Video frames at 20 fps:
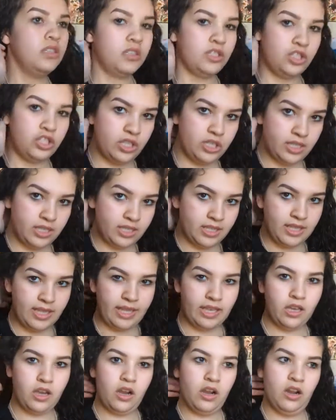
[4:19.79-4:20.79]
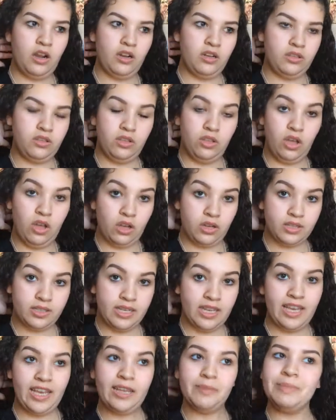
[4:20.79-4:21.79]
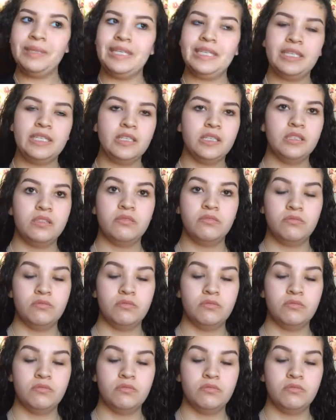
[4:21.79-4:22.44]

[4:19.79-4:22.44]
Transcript: She is like our long time, like